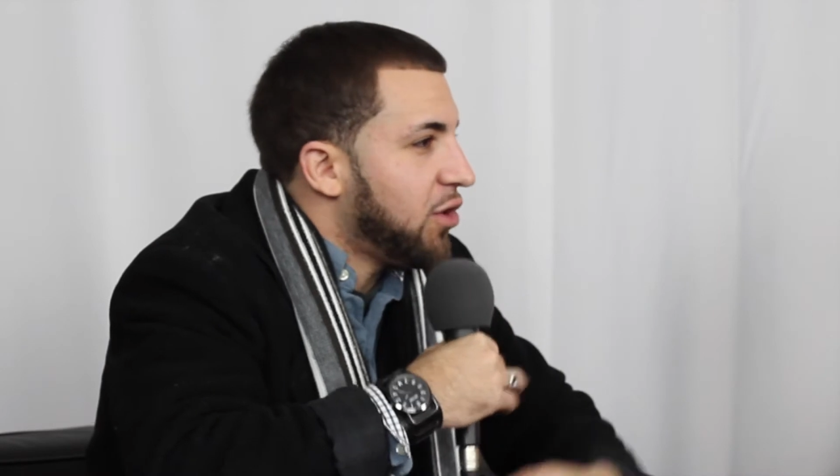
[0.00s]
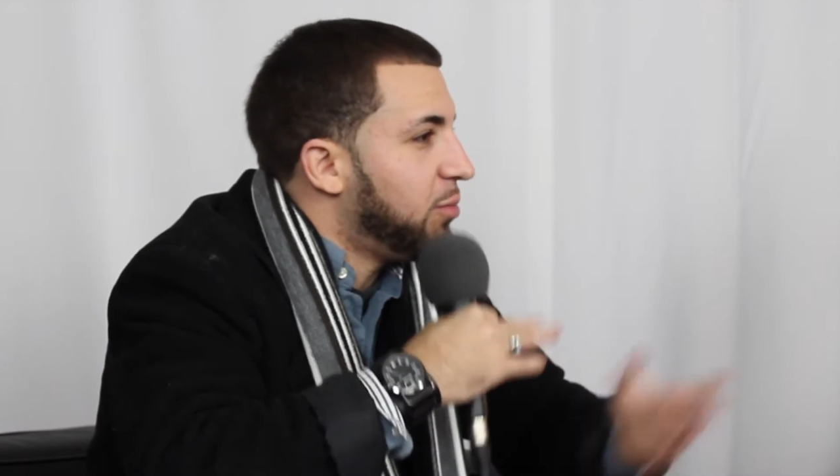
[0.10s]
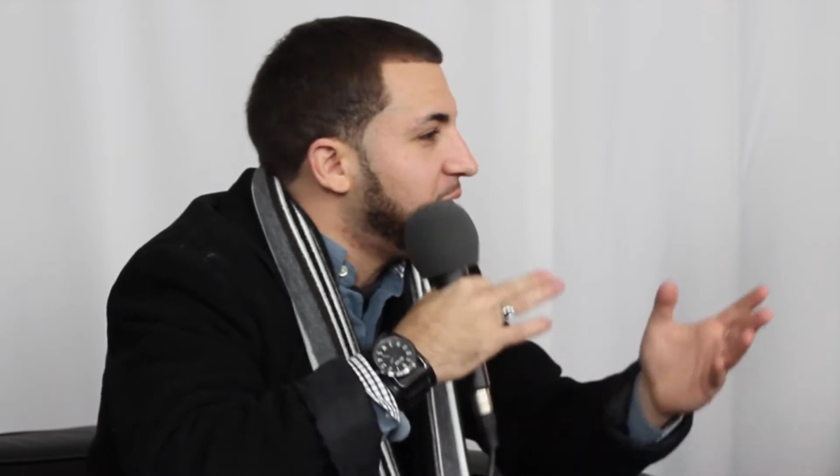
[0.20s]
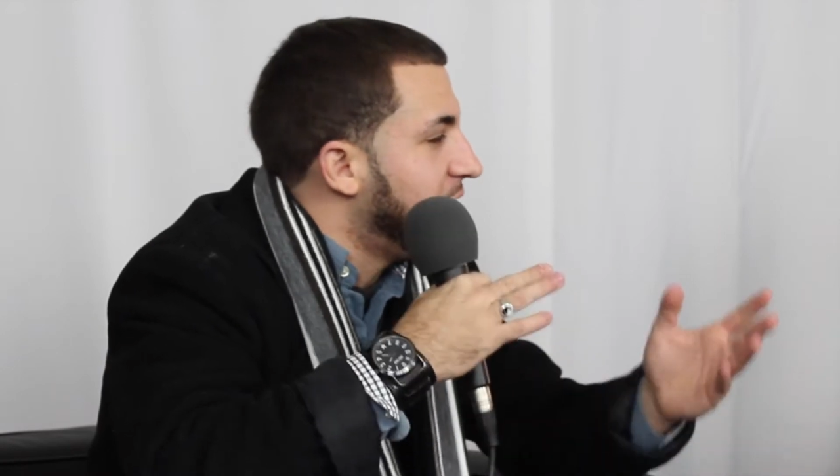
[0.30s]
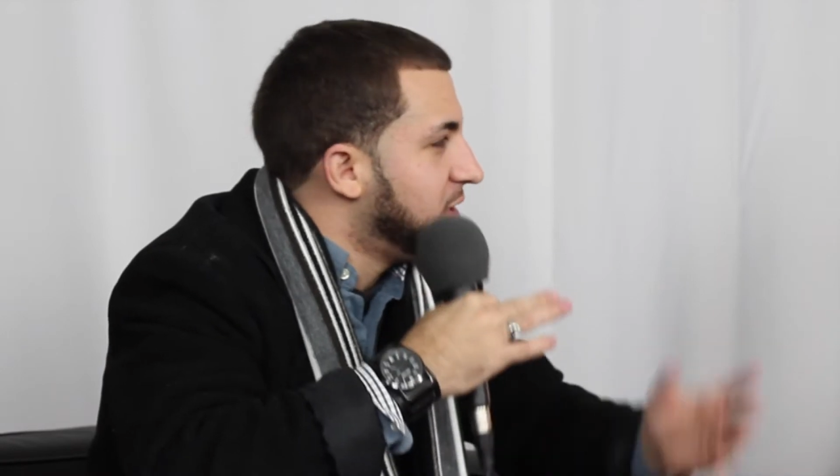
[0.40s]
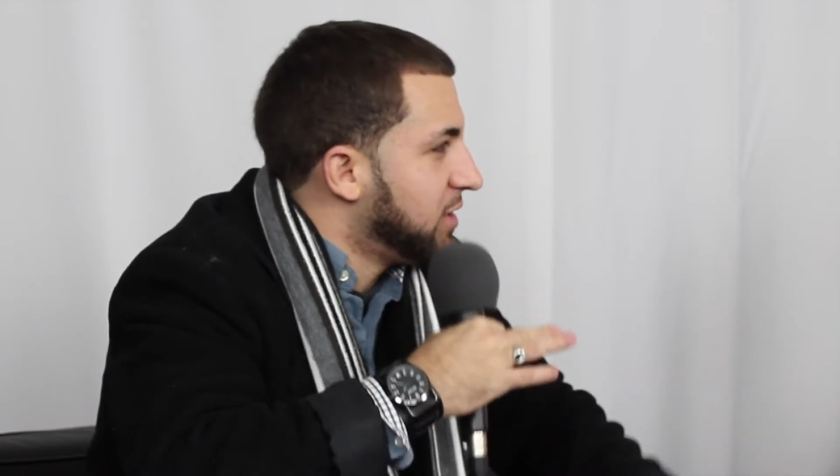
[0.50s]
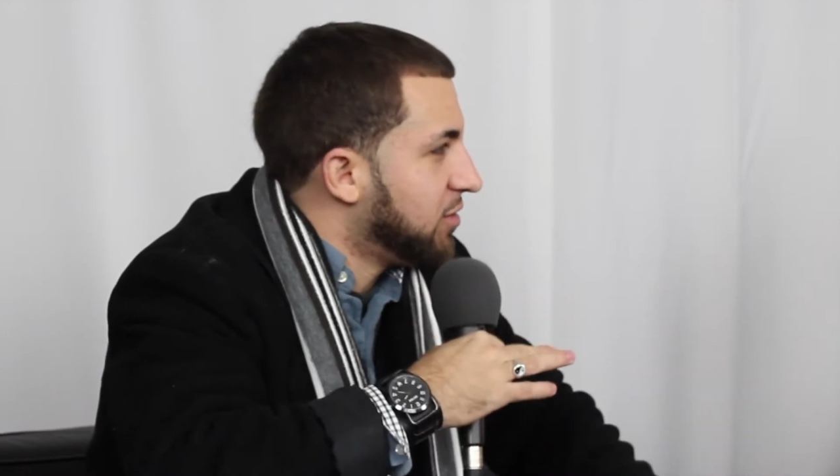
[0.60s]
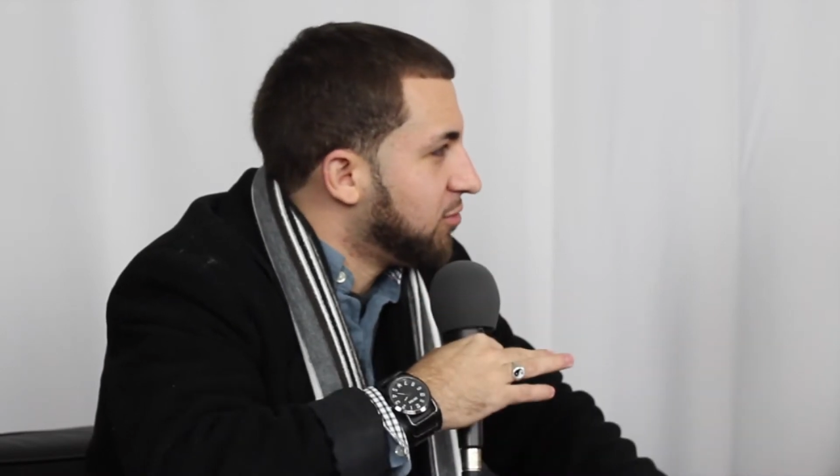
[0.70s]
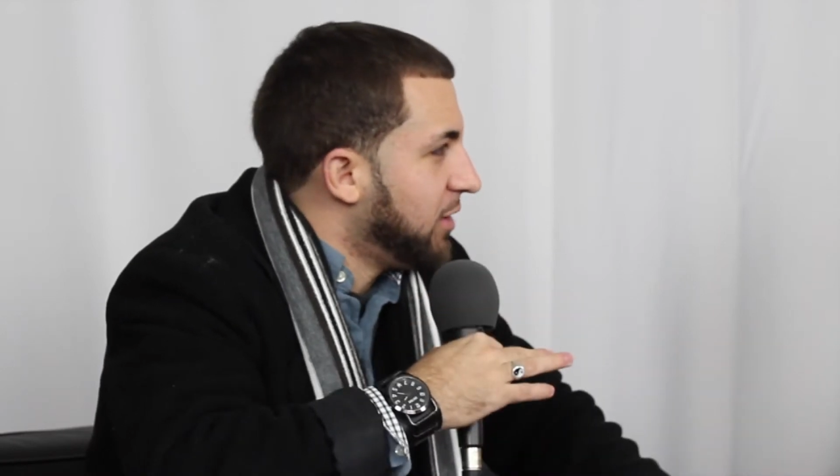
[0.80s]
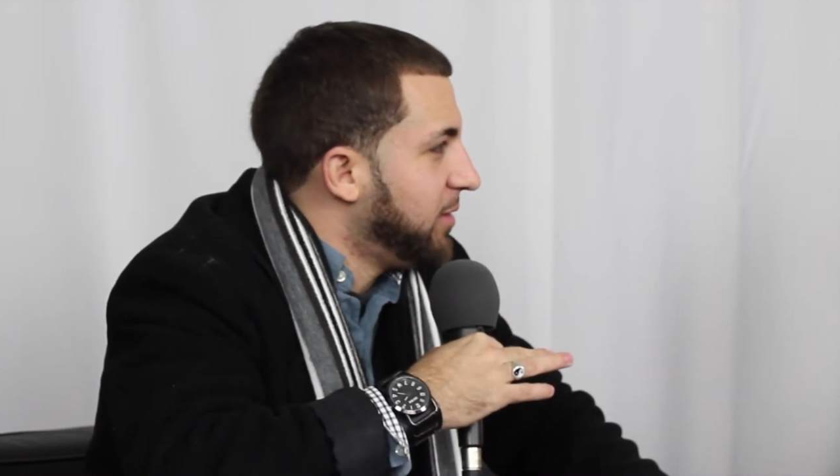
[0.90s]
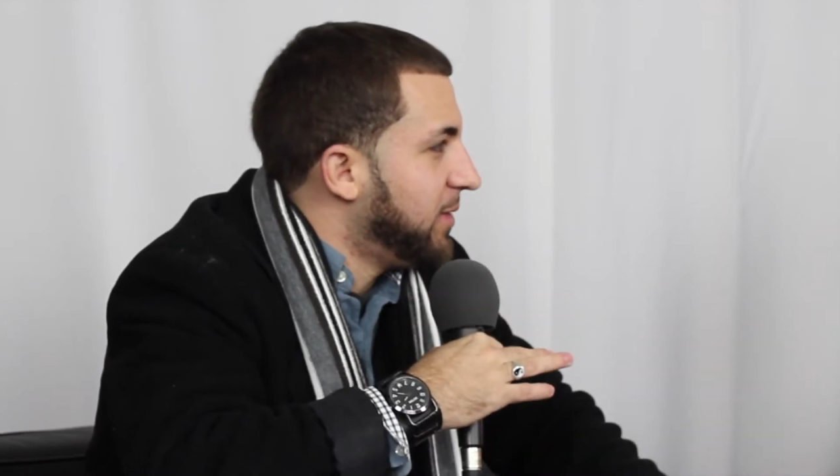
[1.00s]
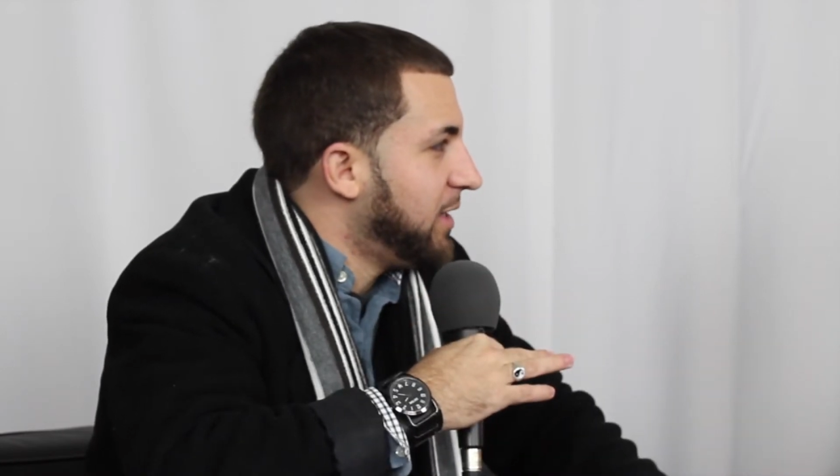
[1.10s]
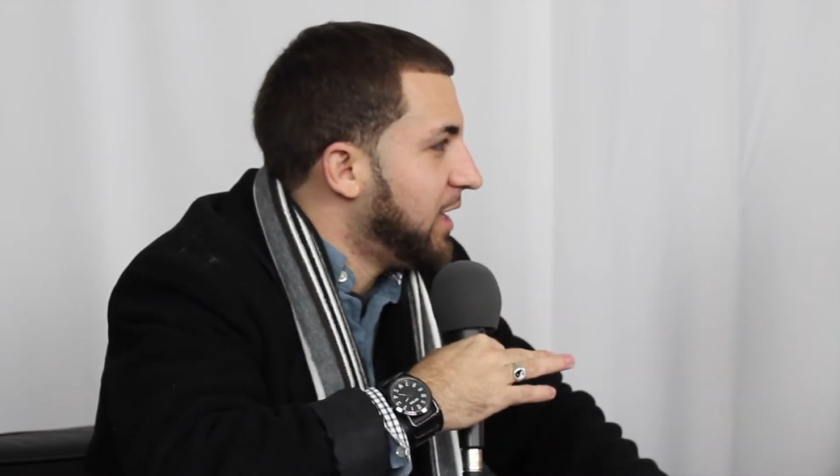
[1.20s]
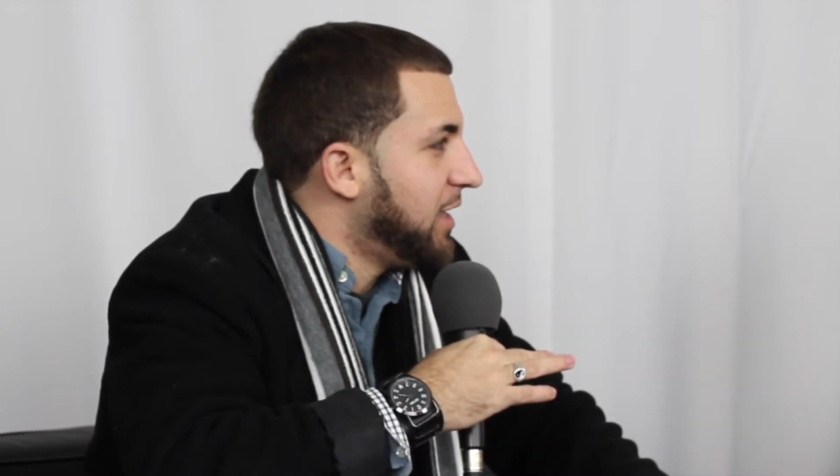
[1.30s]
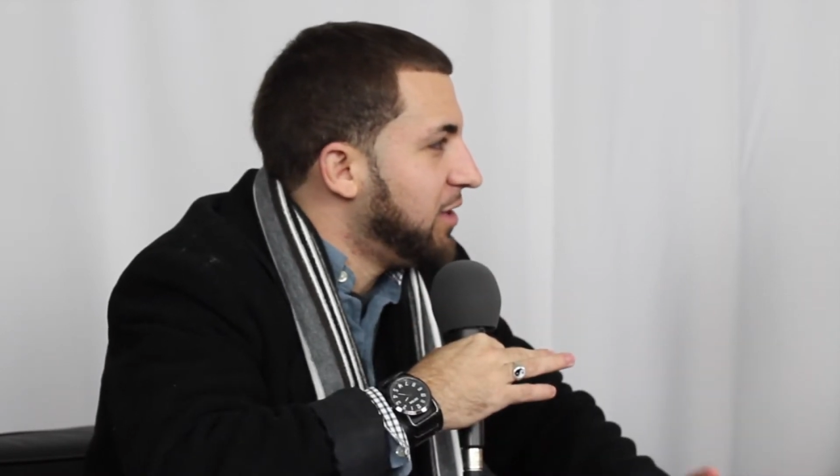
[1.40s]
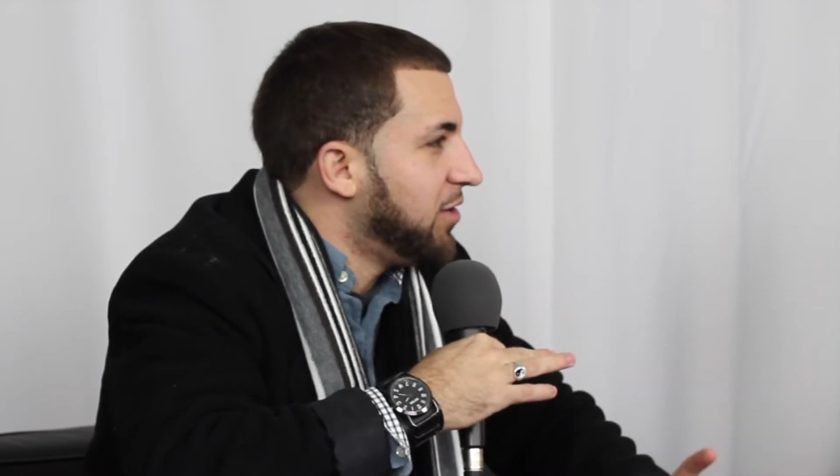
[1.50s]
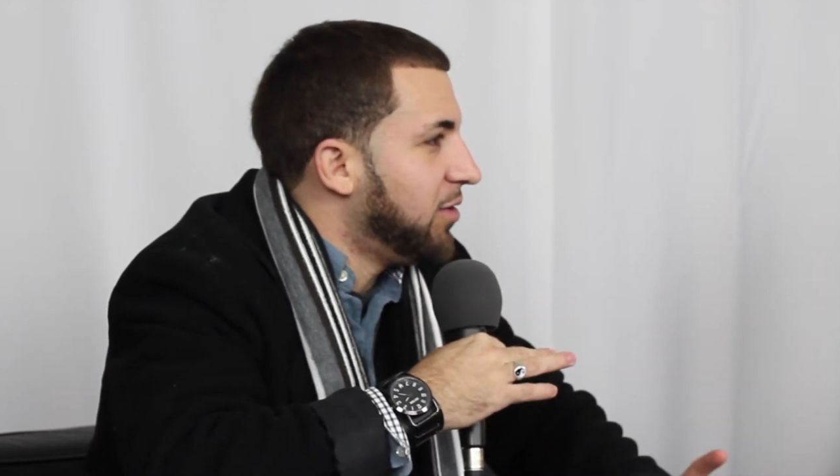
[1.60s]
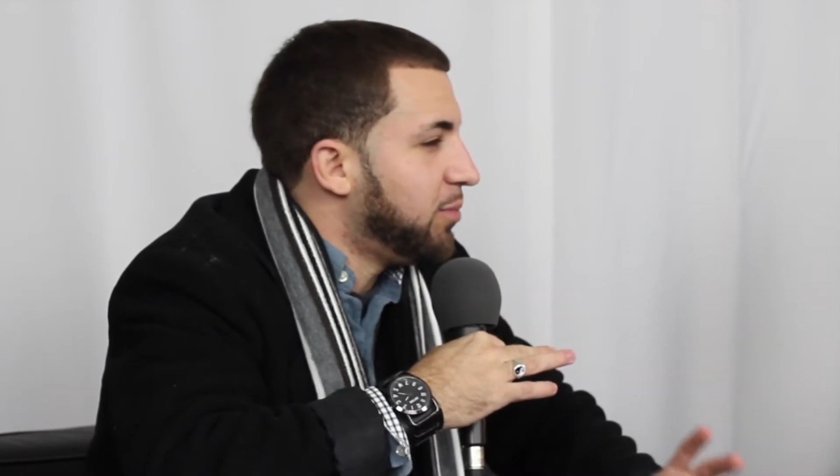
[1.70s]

all peaches and cream, and you know,